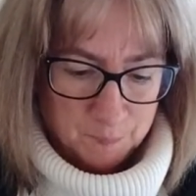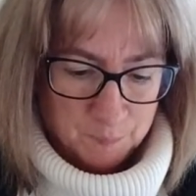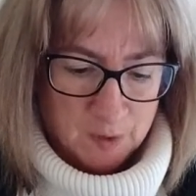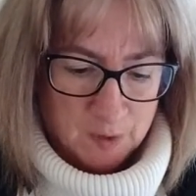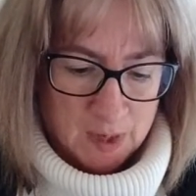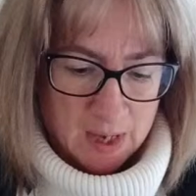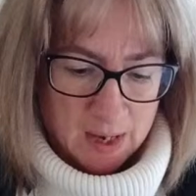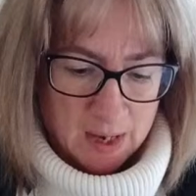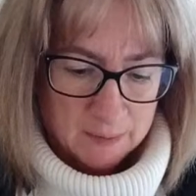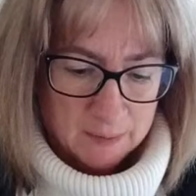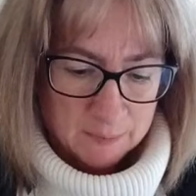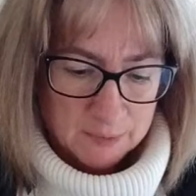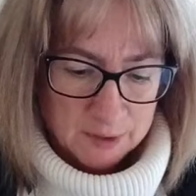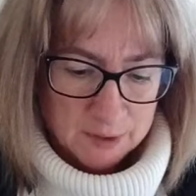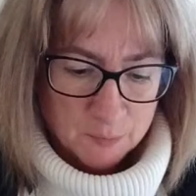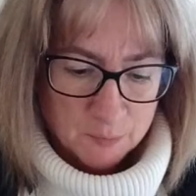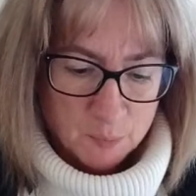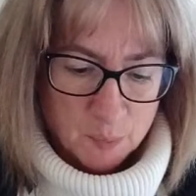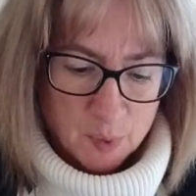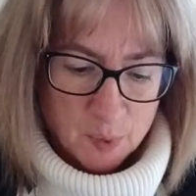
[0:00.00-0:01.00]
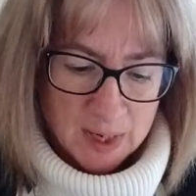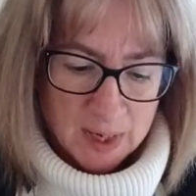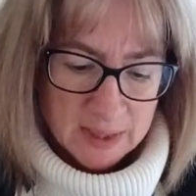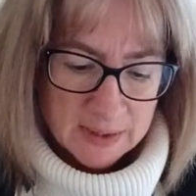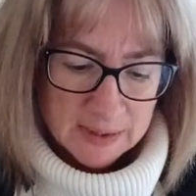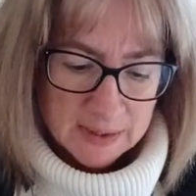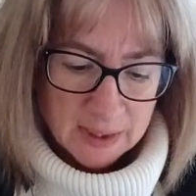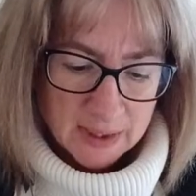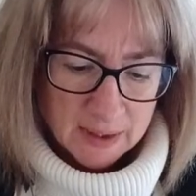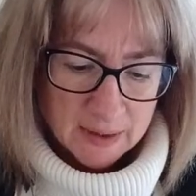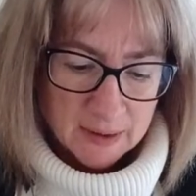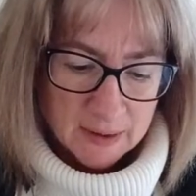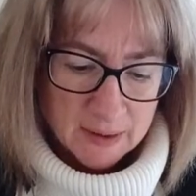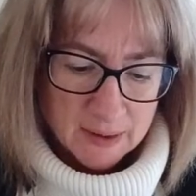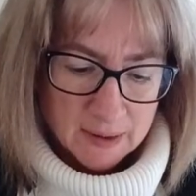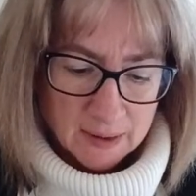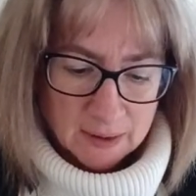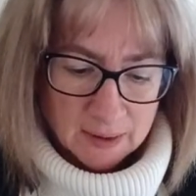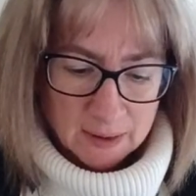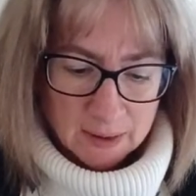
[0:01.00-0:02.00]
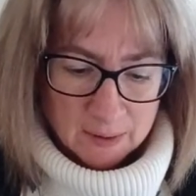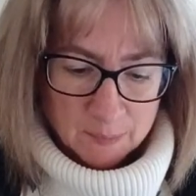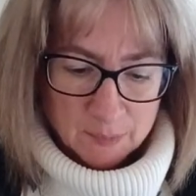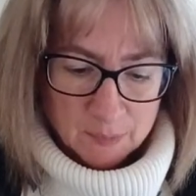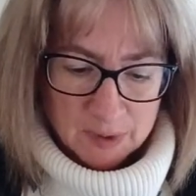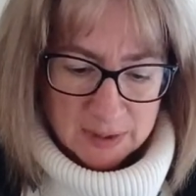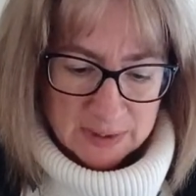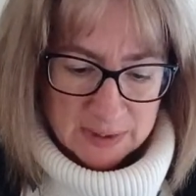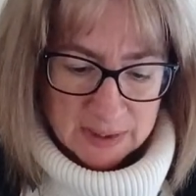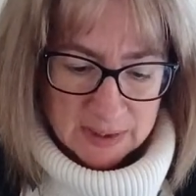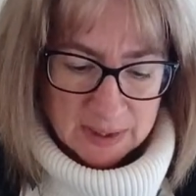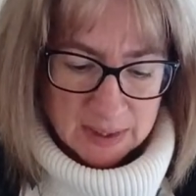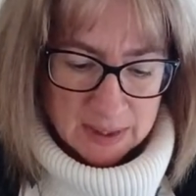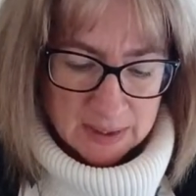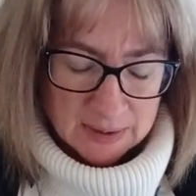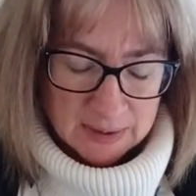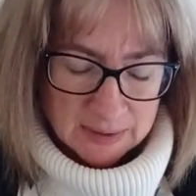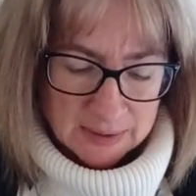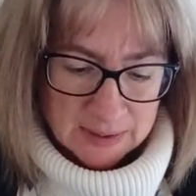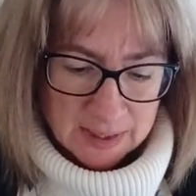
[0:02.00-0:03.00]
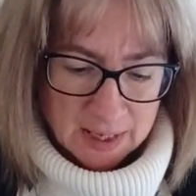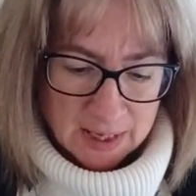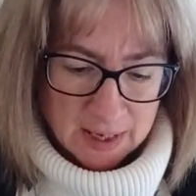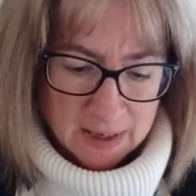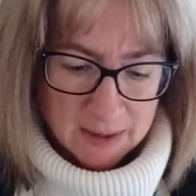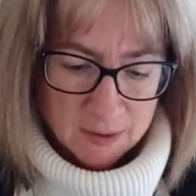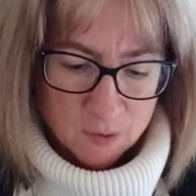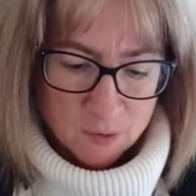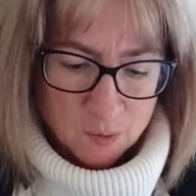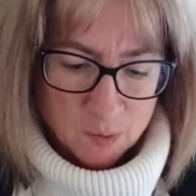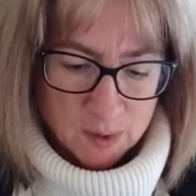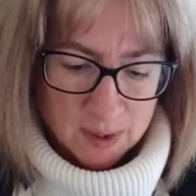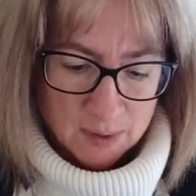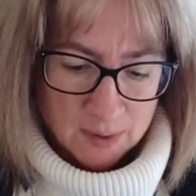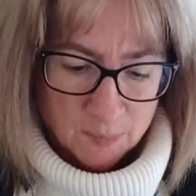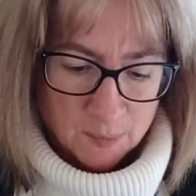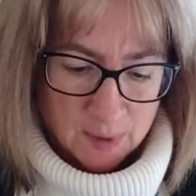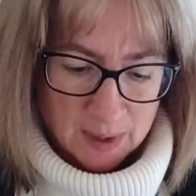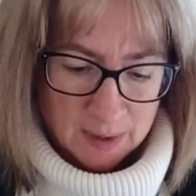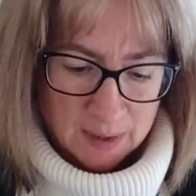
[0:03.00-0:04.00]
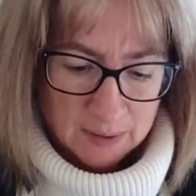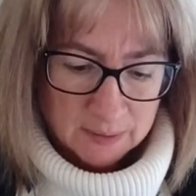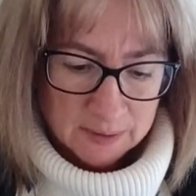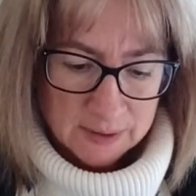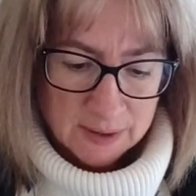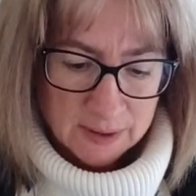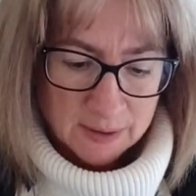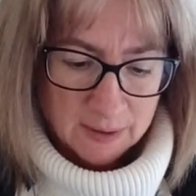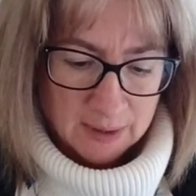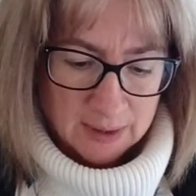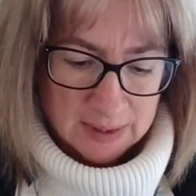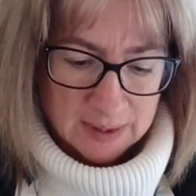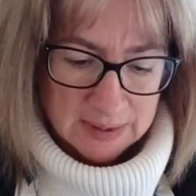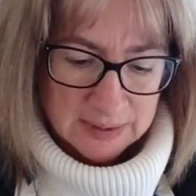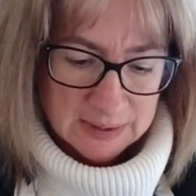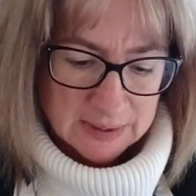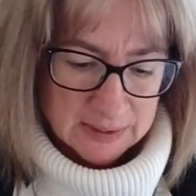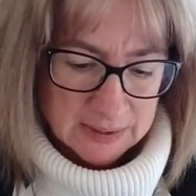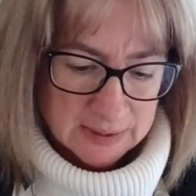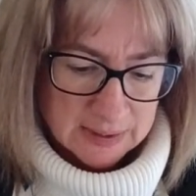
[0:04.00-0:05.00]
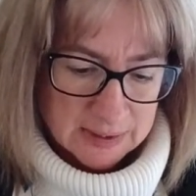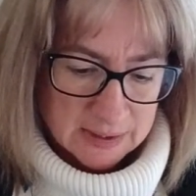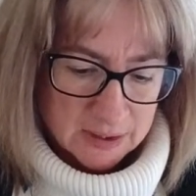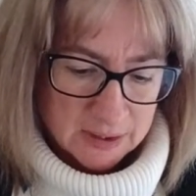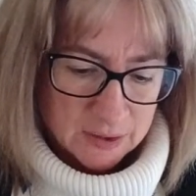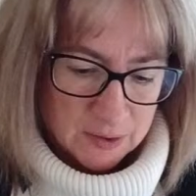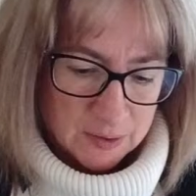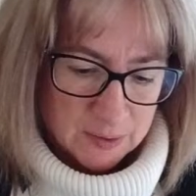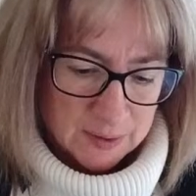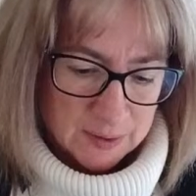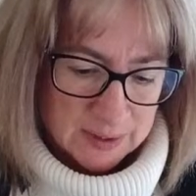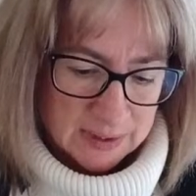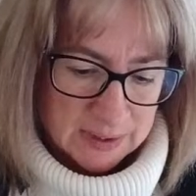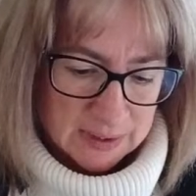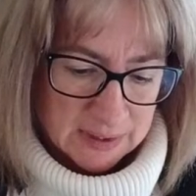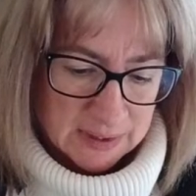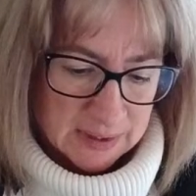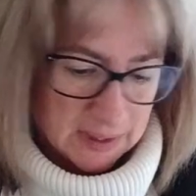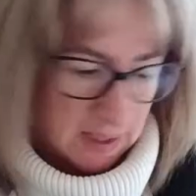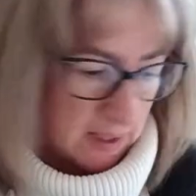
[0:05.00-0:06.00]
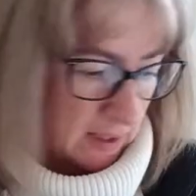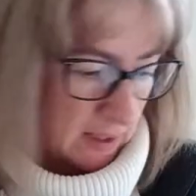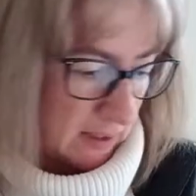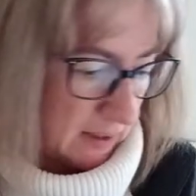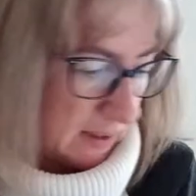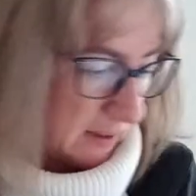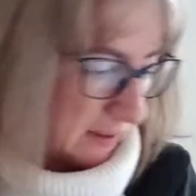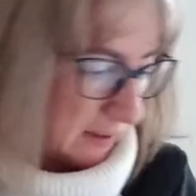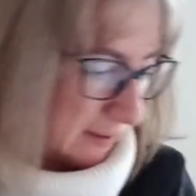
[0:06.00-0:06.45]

Yeah, so press the nuts in quite well so that they do stick.